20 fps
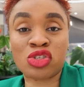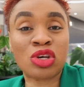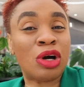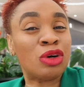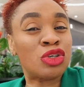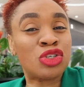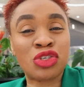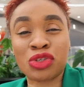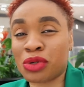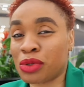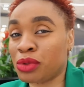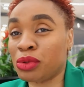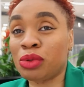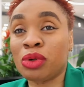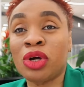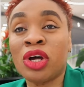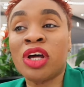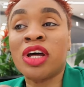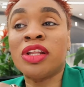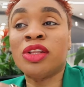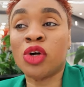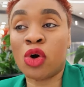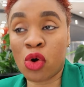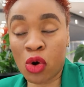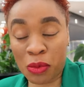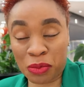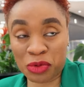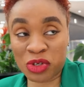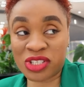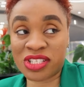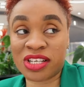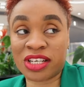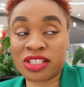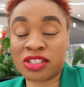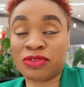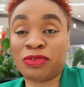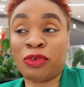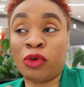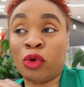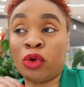I'll show you the whole
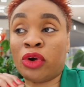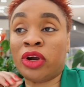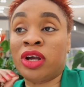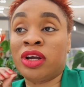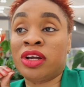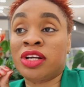process for